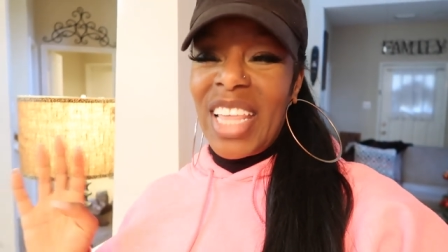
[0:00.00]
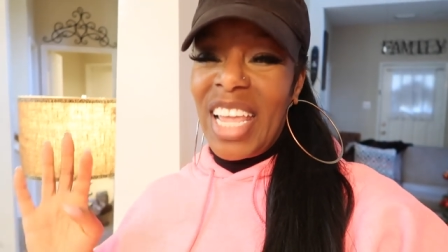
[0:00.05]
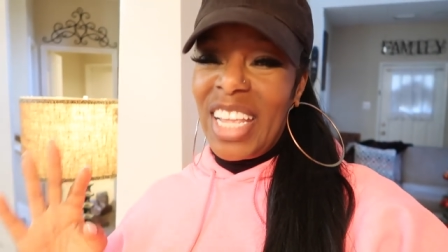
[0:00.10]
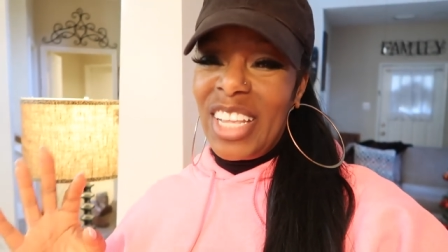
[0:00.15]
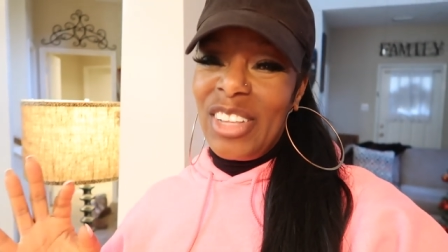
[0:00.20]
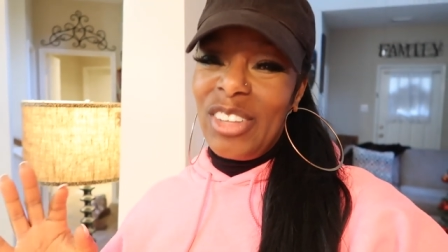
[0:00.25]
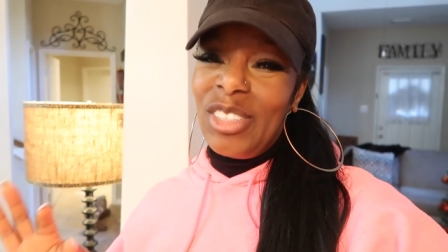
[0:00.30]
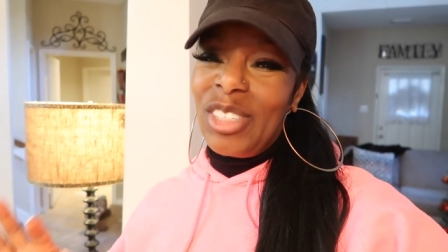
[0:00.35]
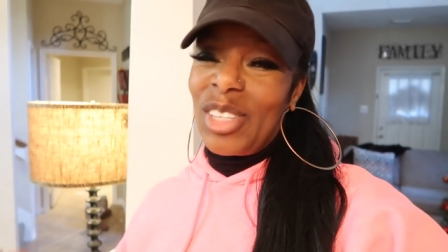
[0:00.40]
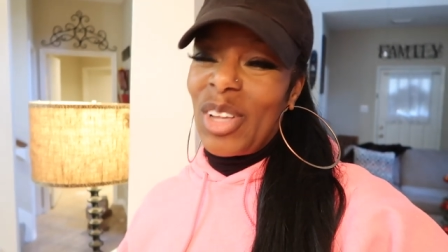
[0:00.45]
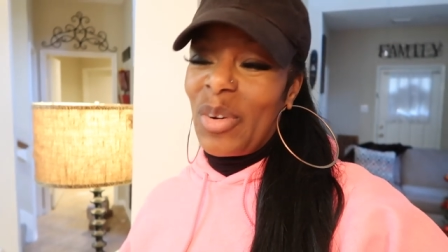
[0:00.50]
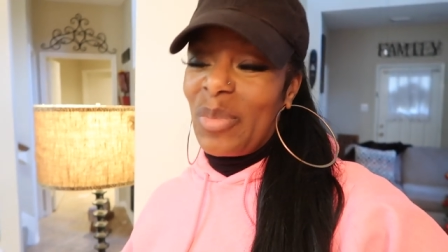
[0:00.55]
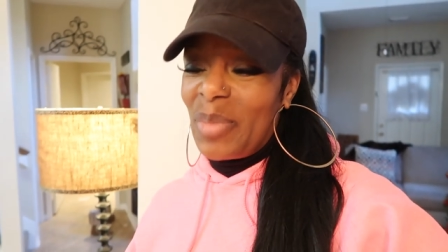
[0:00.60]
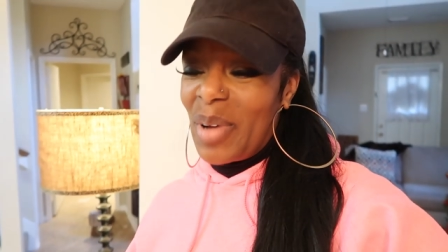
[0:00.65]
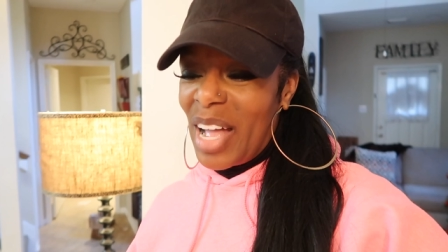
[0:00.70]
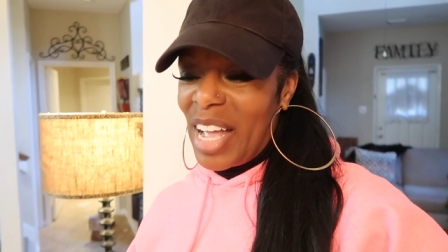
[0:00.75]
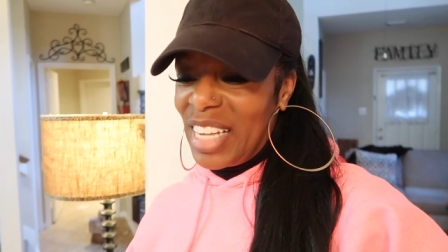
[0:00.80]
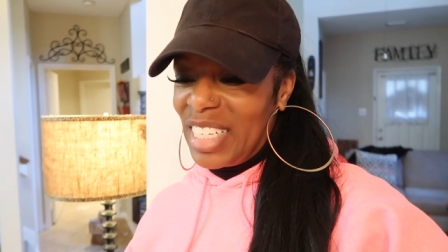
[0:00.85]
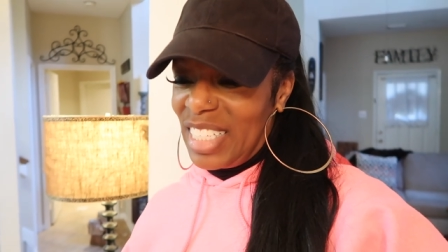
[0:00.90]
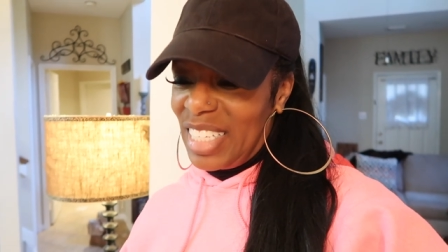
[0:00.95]
Thank you so
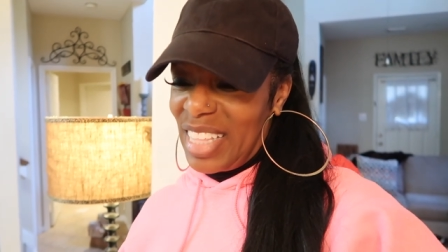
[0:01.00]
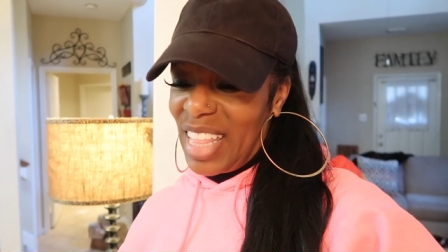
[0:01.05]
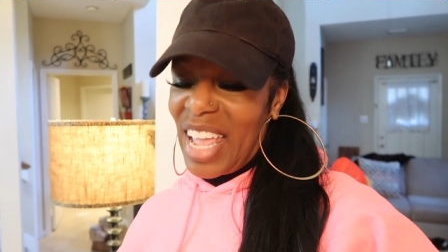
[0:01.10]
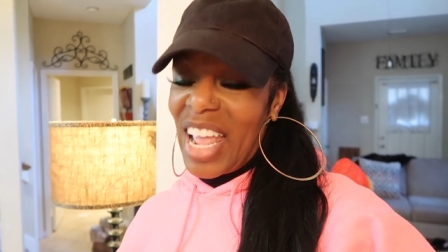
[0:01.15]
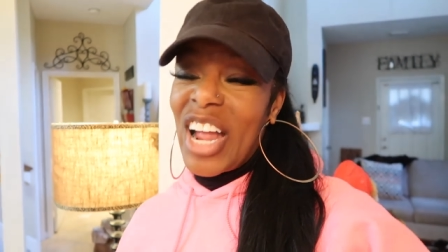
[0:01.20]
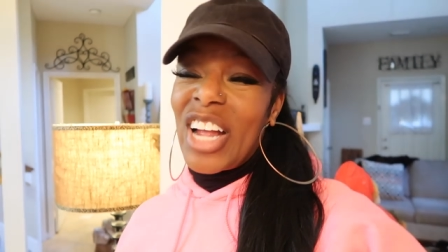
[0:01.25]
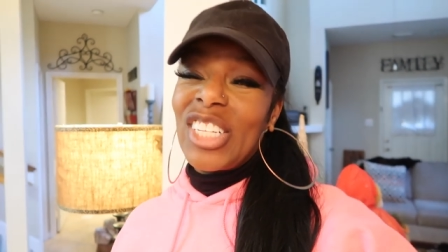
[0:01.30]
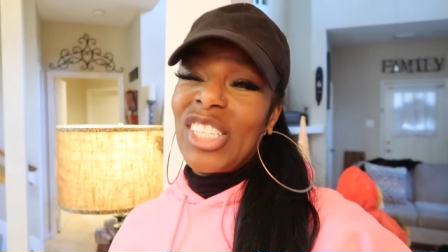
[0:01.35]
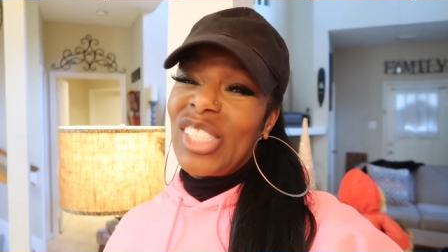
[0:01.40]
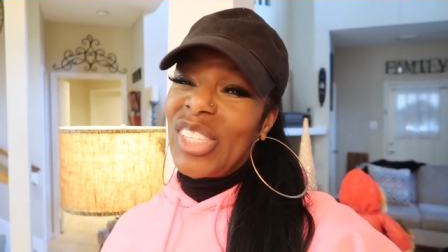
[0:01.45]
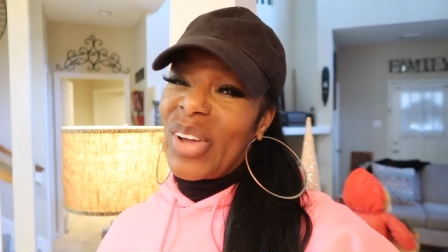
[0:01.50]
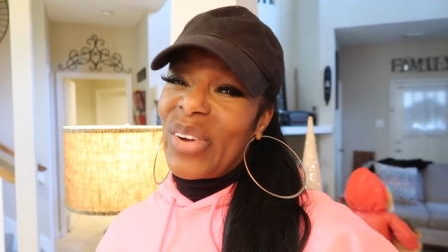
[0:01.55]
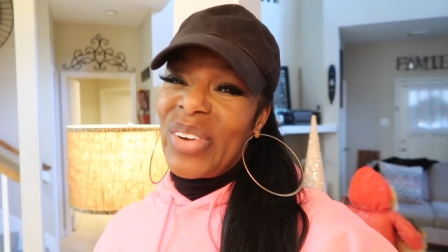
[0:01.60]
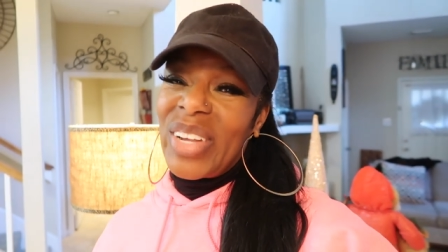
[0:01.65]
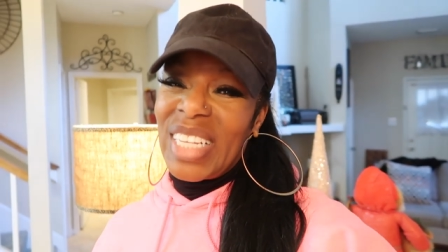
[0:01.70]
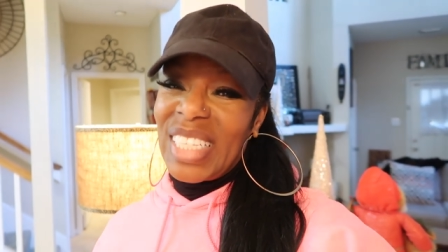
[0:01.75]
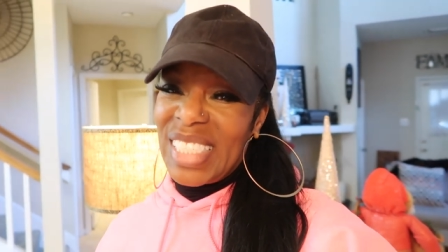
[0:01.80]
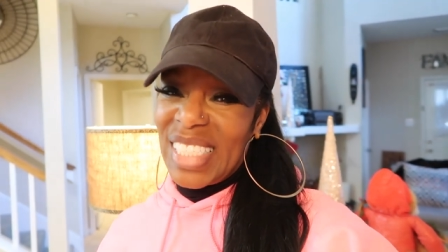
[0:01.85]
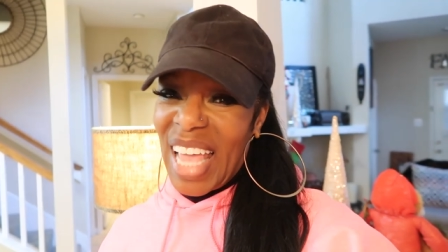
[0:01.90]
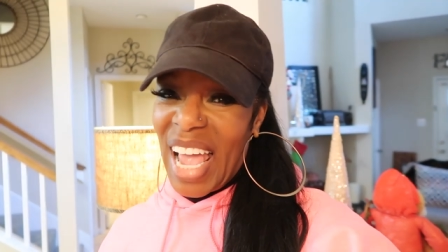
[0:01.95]
much. They are so
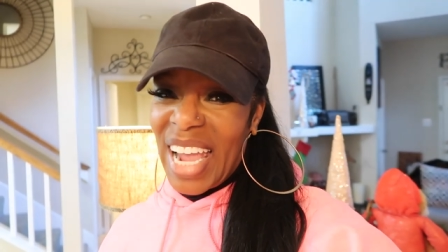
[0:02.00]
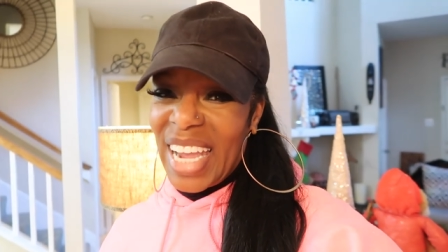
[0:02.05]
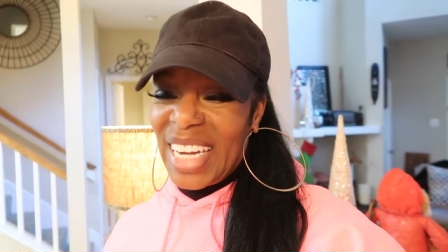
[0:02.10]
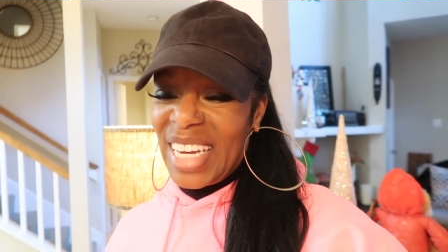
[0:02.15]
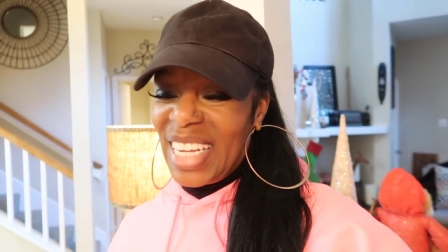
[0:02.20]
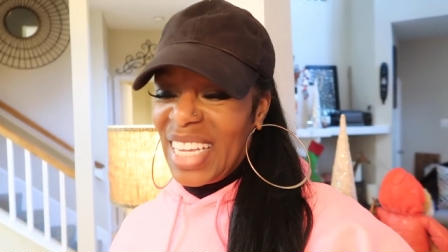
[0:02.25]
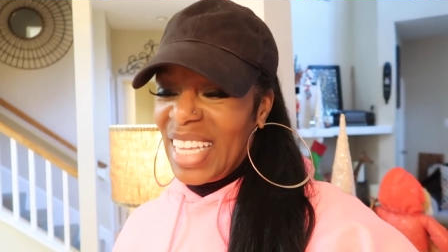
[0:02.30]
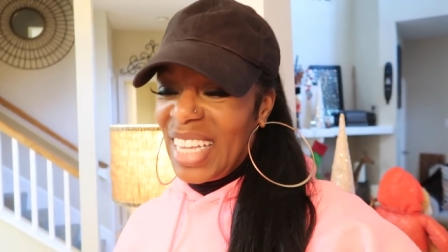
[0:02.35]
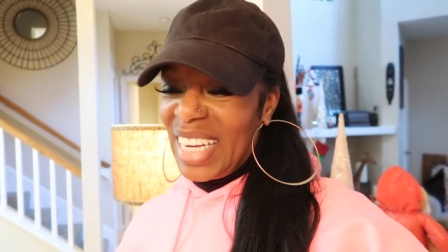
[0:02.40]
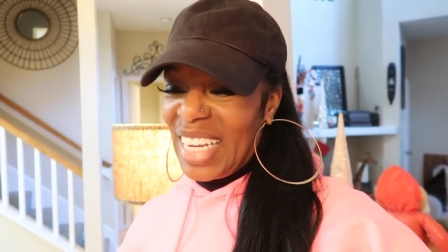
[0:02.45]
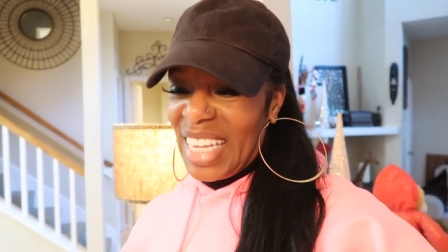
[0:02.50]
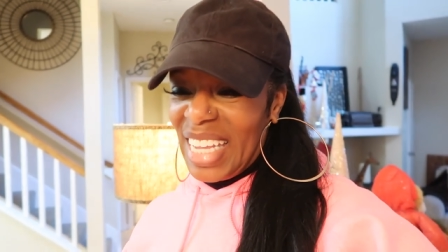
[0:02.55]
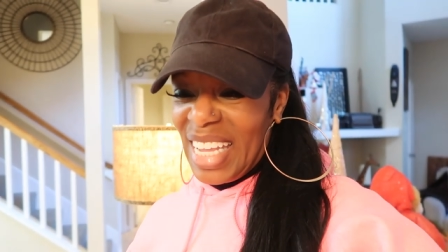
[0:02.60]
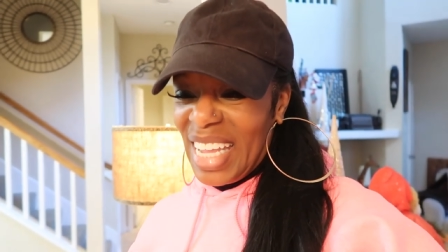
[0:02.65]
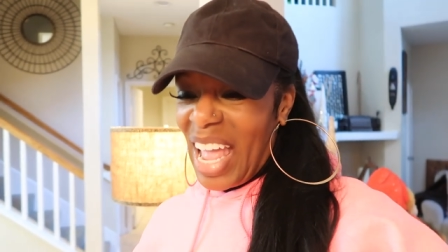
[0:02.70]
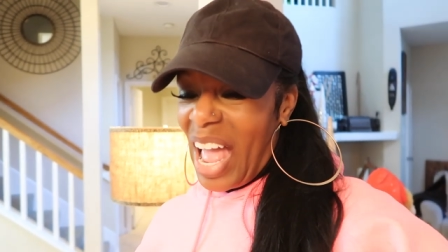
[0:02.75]
excited.